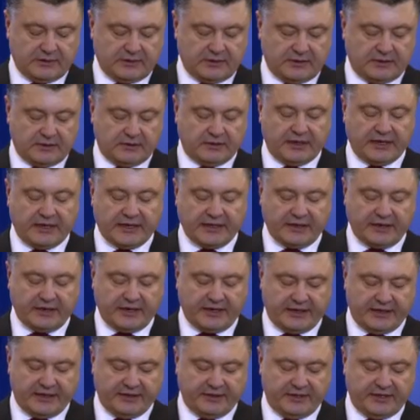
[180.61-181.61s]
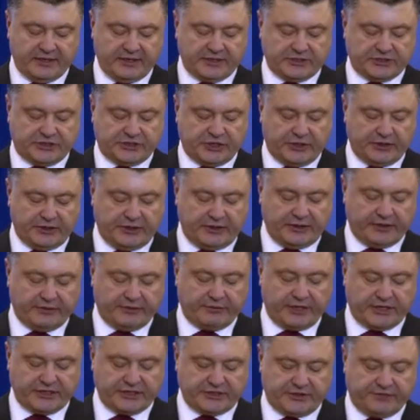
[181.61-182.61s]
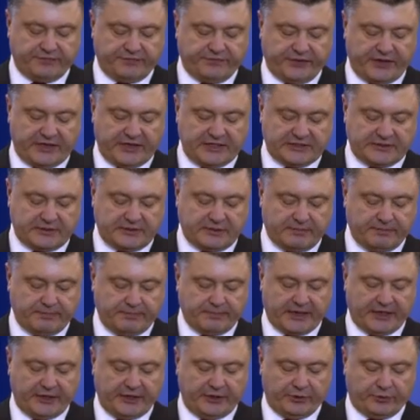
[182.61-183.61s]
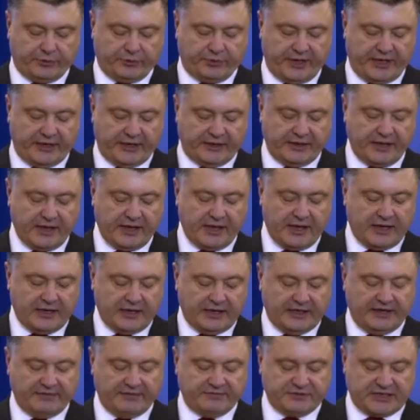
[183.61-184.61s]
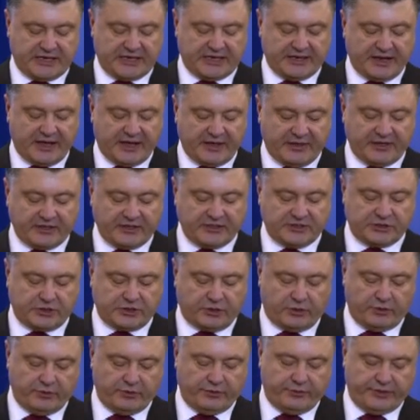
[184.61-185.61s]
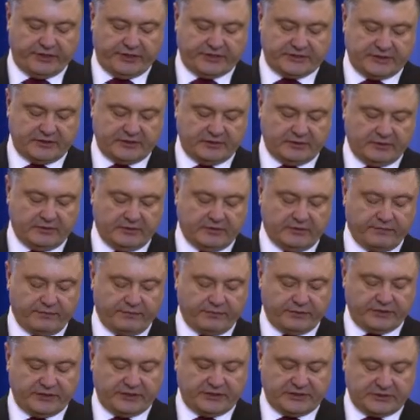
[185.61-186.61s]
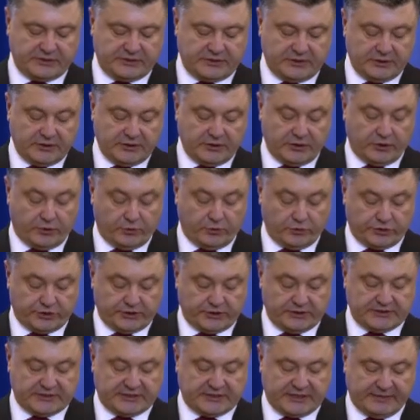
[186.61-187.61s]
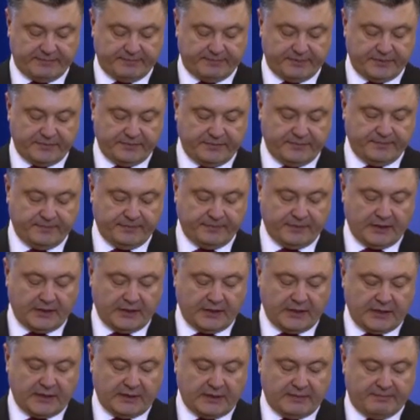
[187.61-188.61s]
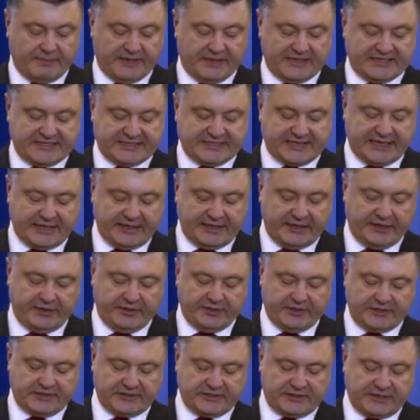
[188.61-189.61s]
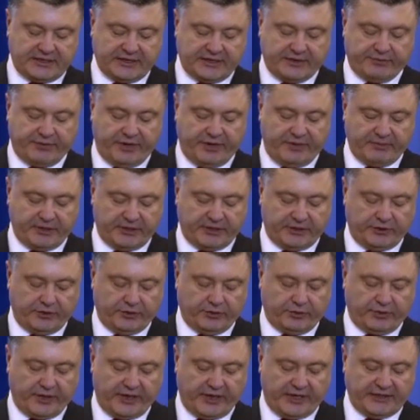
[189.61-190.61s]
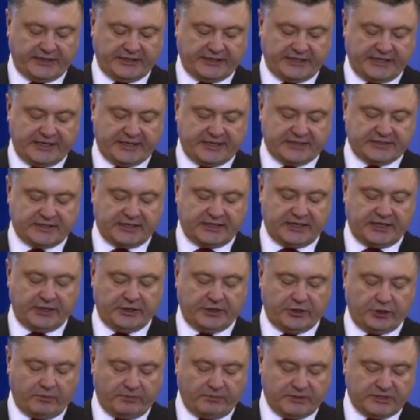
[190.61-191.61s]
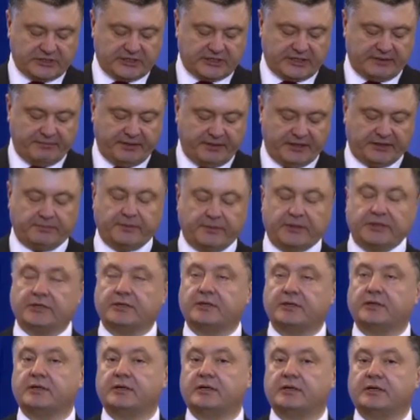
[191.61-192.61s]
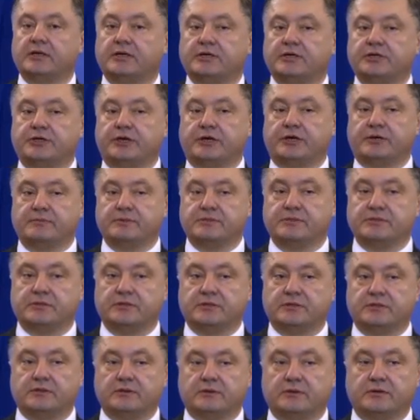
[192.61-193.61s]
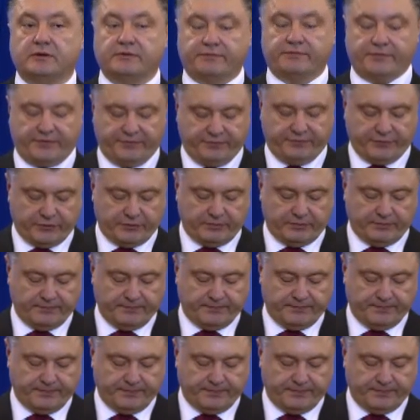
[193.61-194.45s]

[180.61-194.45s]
On the other hand, the external aggression faced by Ukraine gives another strong reason for this crucial step. By signing this agreement, Ukraine takes enormous commitment in terms of reform.